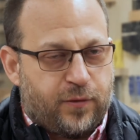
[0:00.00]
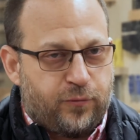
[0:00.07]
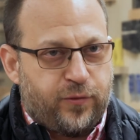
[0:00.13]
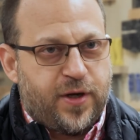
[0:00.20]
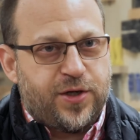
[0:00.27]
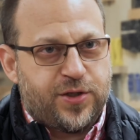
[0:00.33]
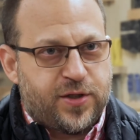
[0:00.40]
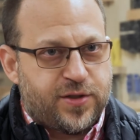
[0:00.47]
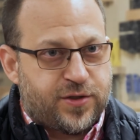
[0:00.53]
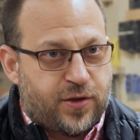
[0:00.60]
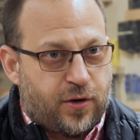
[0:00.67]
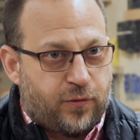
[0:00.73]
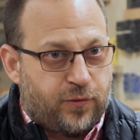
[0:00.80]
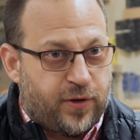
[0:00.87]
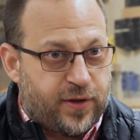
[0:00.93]
regions
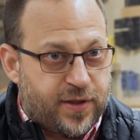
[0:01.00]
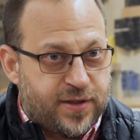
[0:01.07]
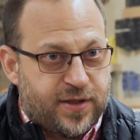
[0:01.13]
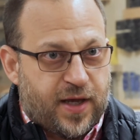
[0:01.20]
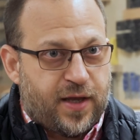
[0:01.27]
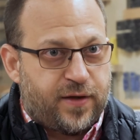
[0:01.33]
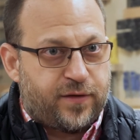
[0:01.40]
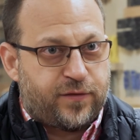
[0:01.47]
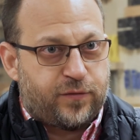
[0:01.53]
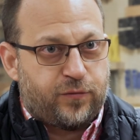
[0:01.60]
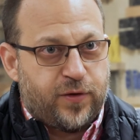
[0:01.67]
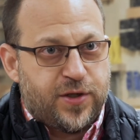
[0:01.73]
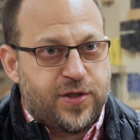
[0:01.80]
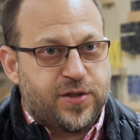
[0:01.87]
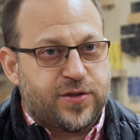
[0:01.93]
that are really dense,
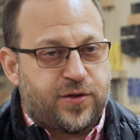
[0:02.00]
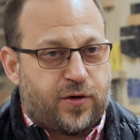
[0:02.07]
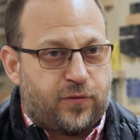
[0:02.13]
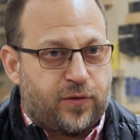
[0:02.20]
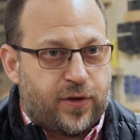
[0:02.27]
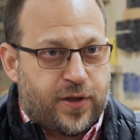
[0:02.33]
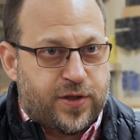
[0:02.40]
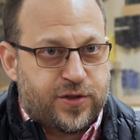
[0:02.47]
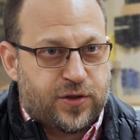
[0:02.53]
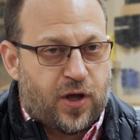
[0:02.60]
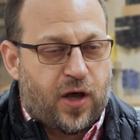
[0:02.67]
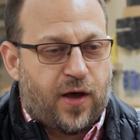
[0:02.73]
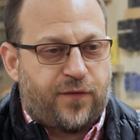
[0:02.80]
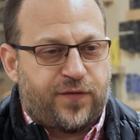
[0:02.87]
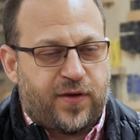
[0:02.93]
regions that are really
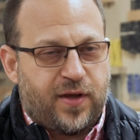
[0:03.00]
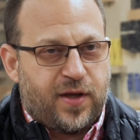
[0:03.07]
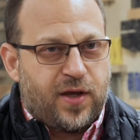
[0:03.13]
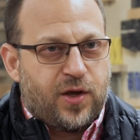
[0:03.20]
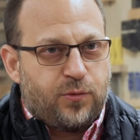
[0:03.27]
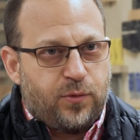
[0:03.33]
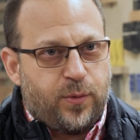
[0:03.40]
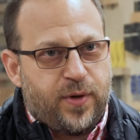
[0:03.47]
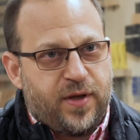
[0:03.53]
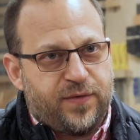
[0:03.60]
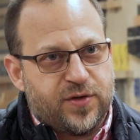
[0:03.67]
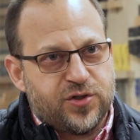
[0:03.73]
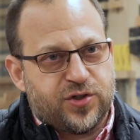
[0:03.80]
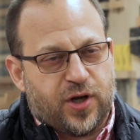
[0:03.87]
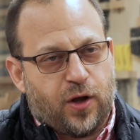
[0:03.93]
soft. We would
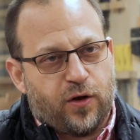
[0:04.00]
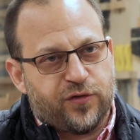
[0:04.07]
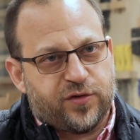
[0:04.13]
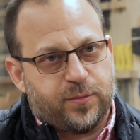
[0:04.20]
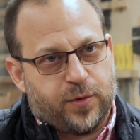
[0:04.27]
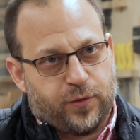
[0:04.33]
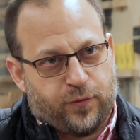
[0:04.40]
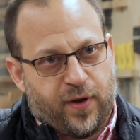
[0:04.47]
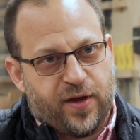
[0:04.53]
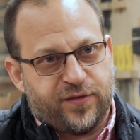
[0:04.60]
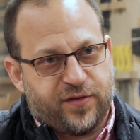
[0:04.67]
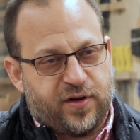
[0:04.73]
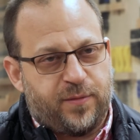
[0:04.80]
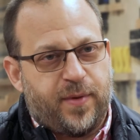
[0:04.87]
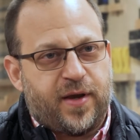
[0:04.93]
even gel some of the
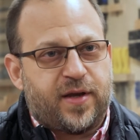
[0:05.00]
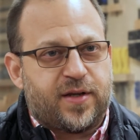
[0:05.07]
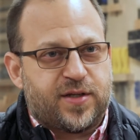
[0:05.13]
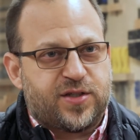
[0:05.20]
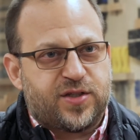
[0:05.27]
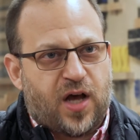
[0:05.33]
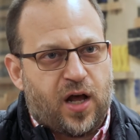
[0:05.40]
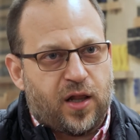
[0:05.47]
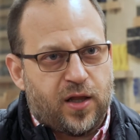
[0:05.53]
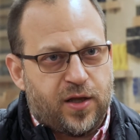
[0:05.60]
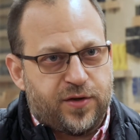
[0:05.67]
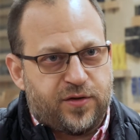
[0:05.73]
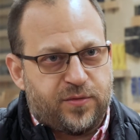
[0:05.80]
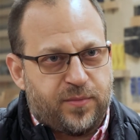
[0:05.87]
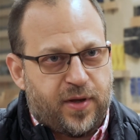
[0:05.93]
resin and make it a
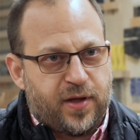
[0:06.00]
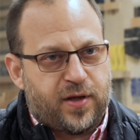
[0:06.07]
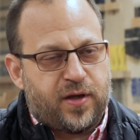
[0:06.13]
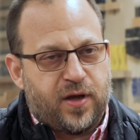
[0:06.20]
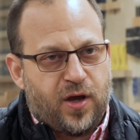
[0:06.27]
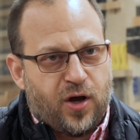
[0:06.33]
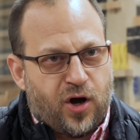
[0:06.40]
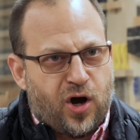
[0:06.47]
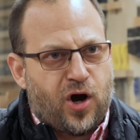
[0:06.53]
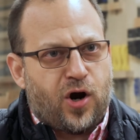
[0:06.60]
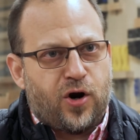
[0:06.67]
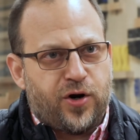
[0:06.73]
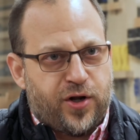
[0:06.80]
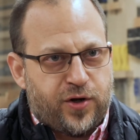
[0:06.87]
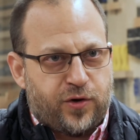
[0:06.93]
solid to make
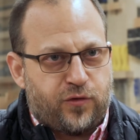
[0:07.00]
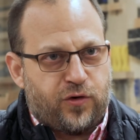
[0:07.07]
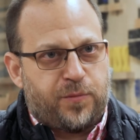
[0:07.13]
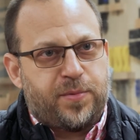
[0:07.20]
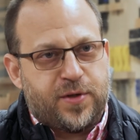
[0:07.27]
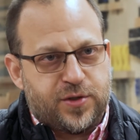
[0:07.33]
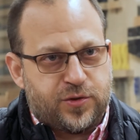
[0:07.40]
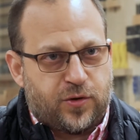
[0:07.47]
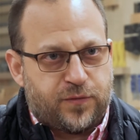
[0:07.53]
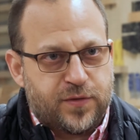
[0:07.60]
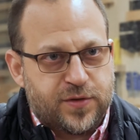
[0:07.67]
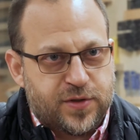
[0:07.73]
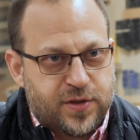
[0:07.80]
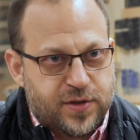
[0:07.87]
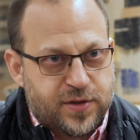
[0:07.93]
hard and grippy
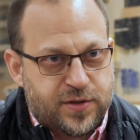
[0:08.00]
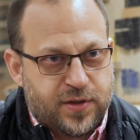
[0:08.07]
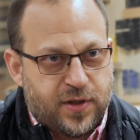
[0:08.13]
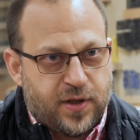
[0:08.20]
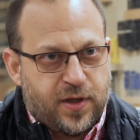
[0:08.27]
surfaces.